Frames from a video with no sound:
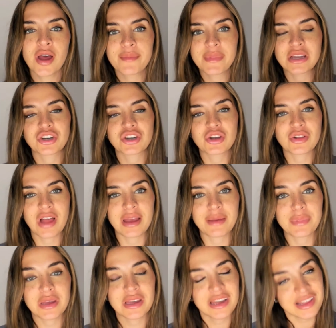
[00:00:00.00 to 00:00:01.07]
make sure you
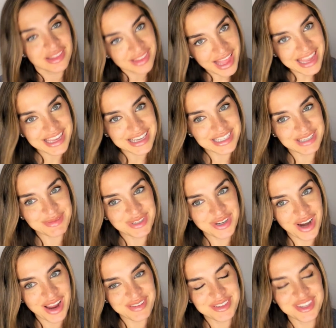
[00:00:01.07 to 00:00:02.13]
like and
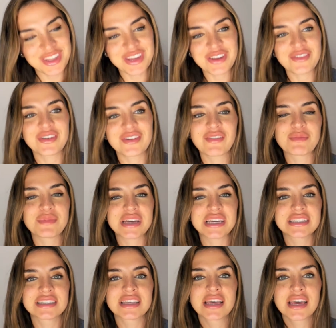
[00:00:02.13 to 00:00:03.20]
subscribe so that you never
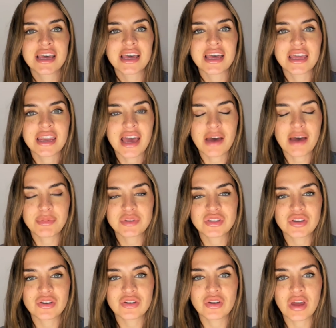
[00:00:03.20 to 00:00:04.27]
miss an
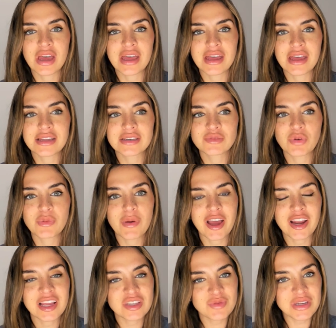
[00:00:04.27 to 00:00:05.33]
episode, and we'll be back
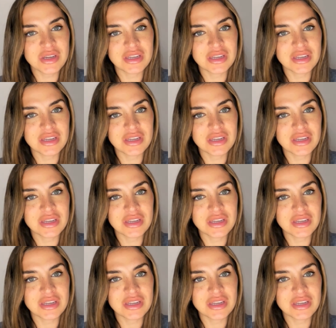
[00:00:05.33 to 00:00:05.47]
next week.